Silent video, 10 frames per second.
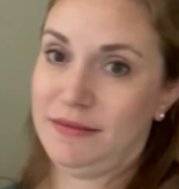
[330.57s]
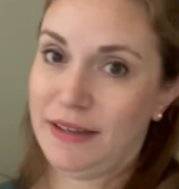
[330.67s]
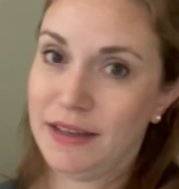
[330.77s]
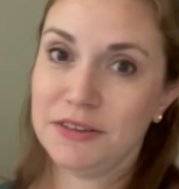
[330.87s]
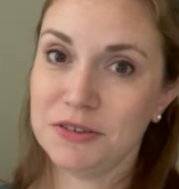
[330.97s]

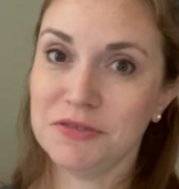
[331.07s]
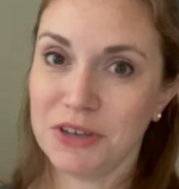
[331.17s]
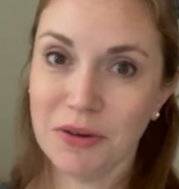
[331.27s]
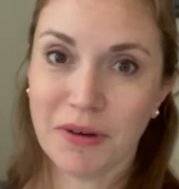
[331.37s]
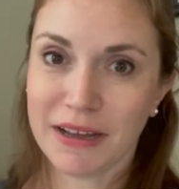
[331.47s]
and you
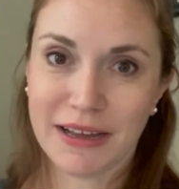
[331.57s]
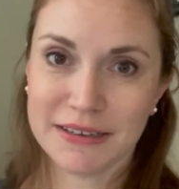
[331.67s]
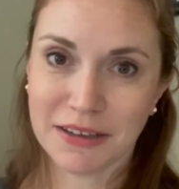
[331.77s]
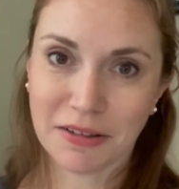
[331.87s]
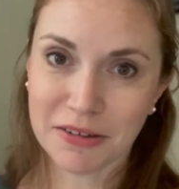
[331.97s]
know I had
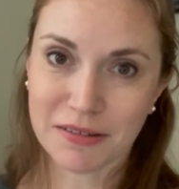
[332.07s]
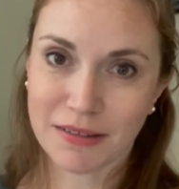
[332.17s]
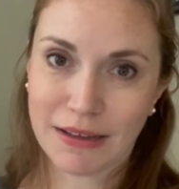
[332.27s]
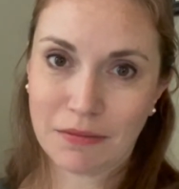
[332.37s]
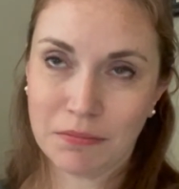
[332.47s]
to look
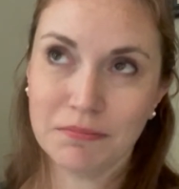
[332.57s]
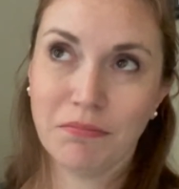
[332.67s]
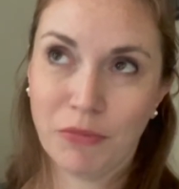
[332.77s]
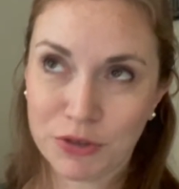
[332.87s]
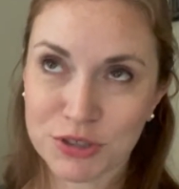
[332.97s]
like
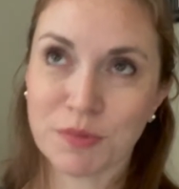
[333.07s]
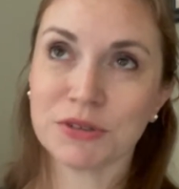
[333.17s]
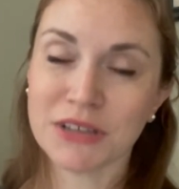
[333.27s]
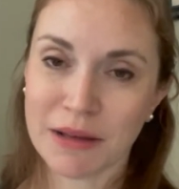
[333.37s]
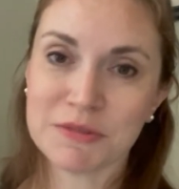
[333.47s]
multiple
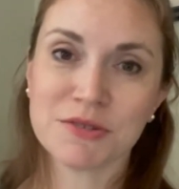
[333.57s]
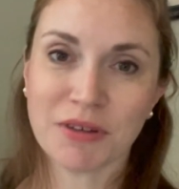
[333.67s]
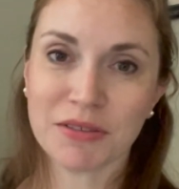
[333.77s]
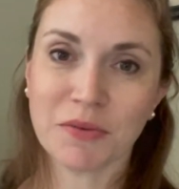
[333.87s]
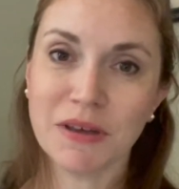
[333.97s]
times
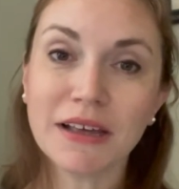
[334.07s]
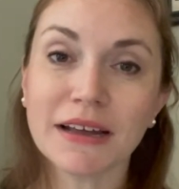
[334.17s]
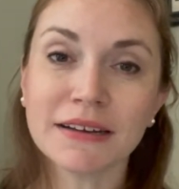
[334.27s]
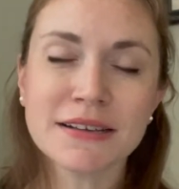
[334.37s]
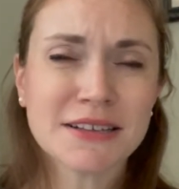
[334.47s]
throughout the
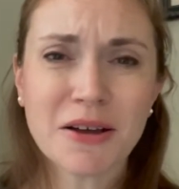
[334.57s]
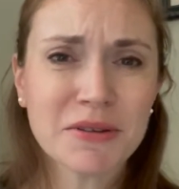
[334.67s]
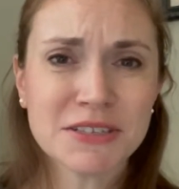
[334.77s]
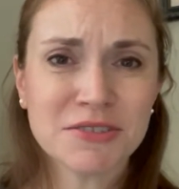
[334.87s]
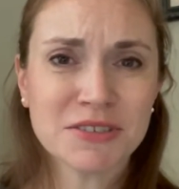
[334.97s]
weekend because
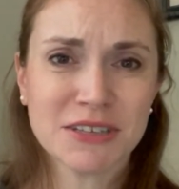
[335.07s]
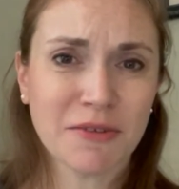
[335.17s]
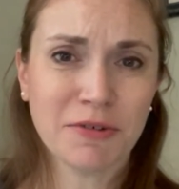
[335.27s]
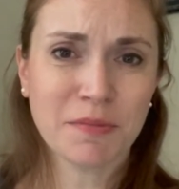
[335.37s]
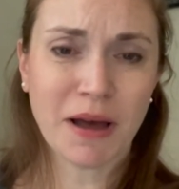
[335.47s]
always new
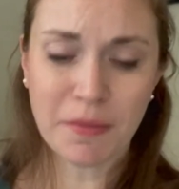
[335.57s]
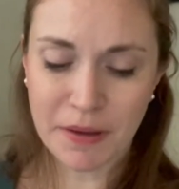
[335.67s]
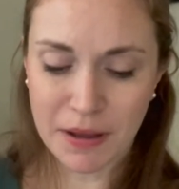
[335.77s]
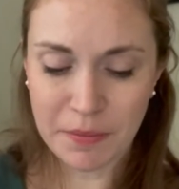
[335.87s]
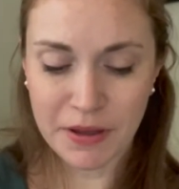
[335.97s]
stuff would pop
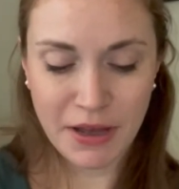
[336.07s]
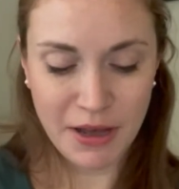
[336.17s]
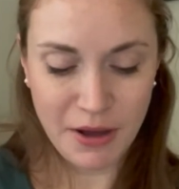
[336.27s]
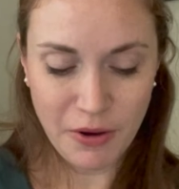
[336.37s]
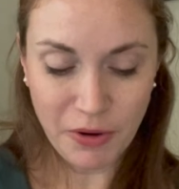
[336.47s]
up,
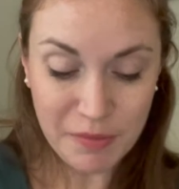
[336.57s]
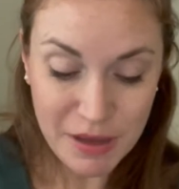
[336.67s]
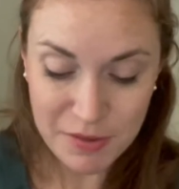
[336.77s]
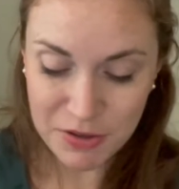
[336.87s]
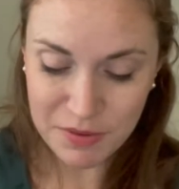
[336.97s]
or
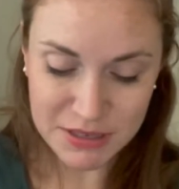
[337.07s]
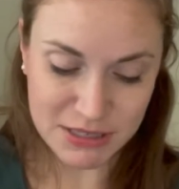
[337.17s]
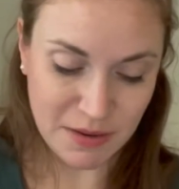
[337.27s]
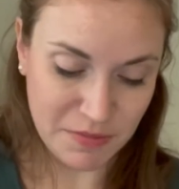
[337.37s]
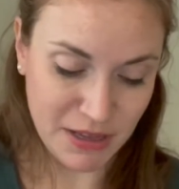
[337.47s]
maybe you missed
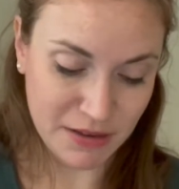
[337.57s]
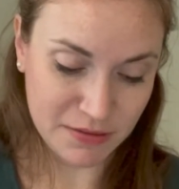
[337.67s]
something.